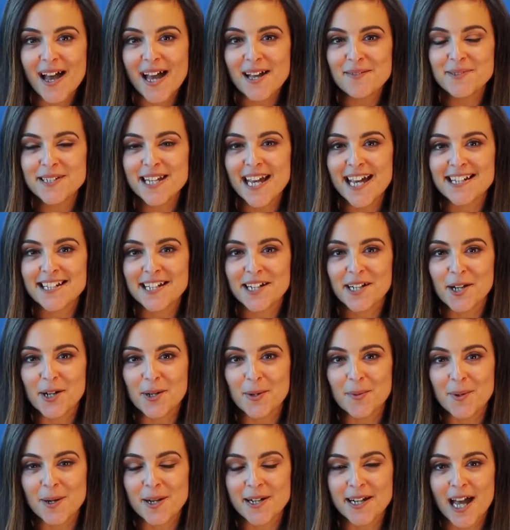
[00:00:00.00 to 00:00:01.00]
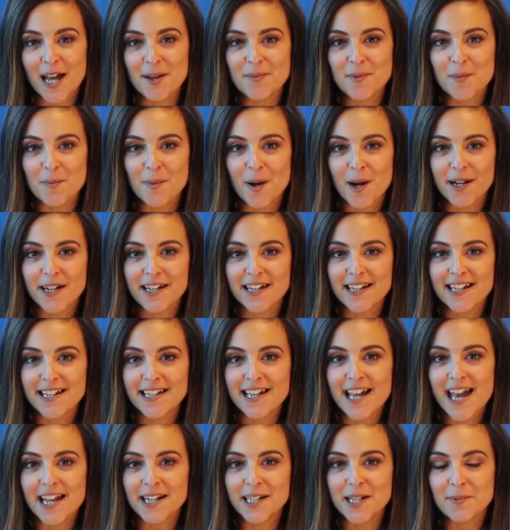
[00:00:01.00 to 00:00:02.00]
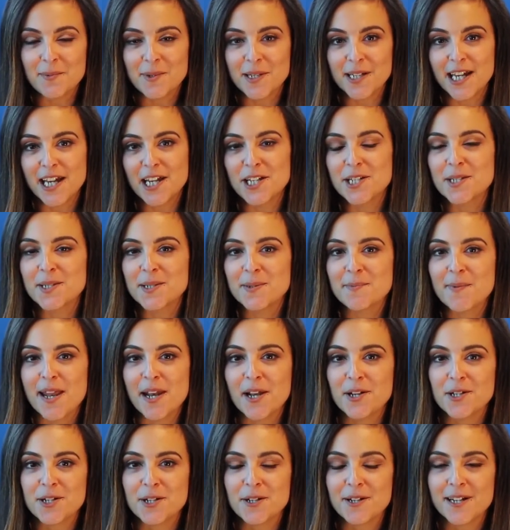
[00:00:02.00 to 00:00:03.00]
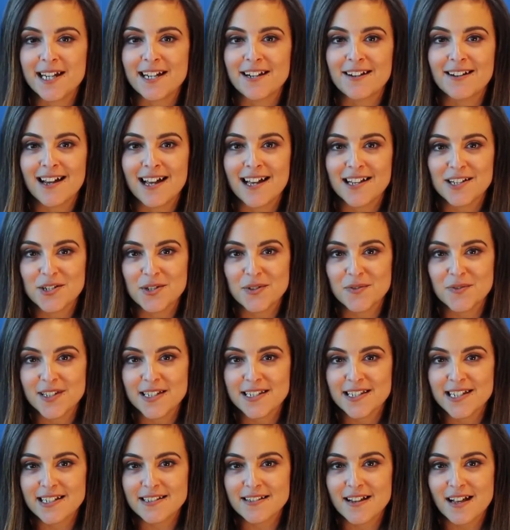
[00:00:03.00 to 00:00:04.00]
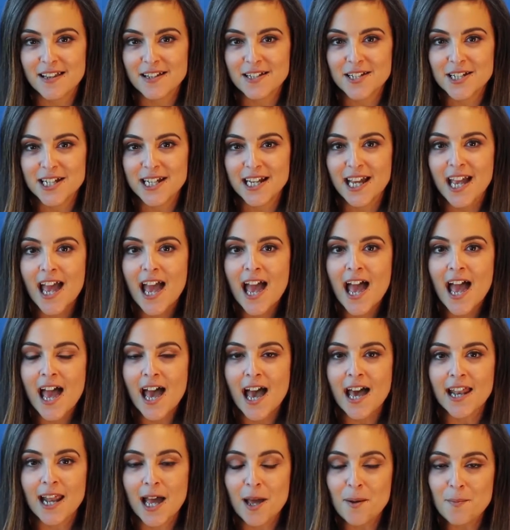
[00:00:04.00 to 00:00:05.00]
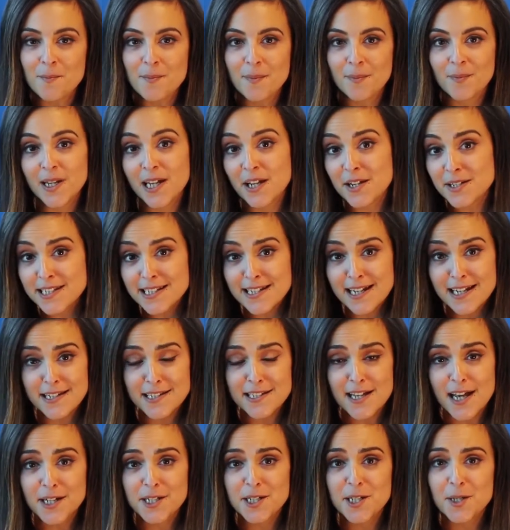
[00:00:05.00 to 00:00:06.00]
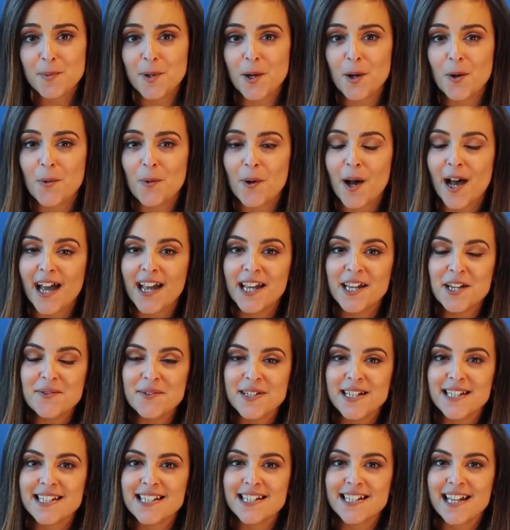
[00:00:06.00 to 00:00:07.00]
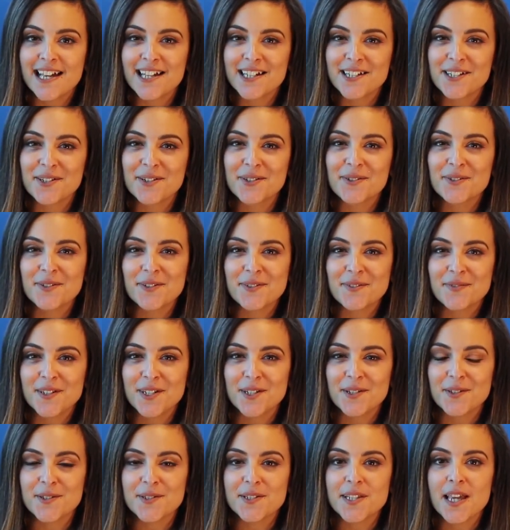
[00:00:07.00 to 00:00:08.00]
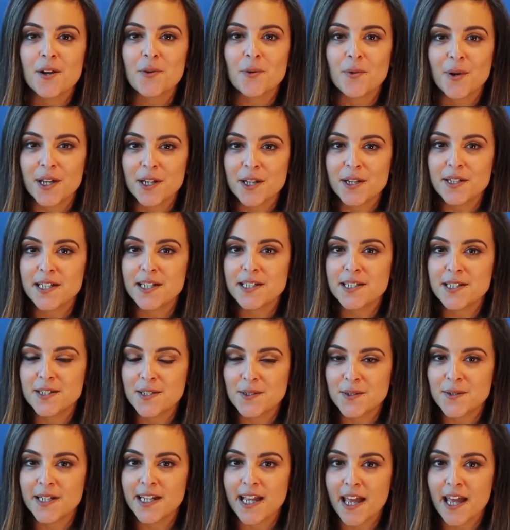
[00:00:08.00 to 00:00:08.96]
I'm Tanya Coburn. I'm the Marketing and Communications Manager here at TrueFlow Technology, and I'm here today to talk to you about why you need to get Google reviews and what you need to do to